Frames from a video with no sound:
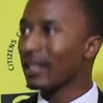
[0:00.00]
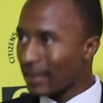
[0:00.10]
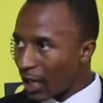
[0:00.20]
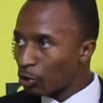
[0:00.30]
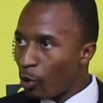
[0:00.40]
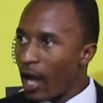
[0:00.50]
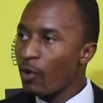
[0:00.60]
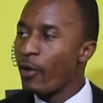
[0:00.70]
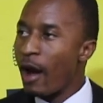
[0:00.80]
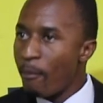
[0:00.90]
That's why
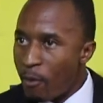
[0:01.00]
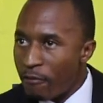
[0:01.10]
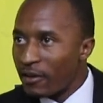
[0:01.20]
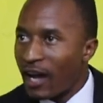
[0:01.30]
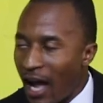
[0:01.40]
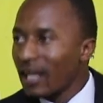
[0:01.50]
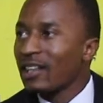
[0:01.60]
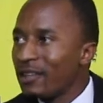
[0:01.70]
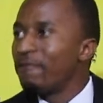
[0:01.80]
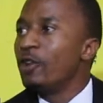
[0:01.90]
we are moving under
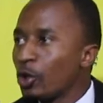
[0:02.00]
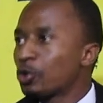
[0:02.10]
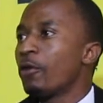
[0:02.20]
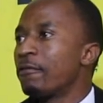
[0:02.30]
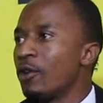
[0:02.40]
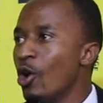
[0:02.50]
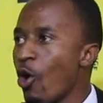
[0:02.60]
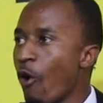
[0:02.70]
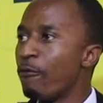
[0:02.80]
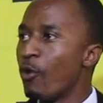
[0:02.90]
the philosophy
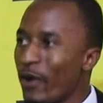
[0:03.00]
of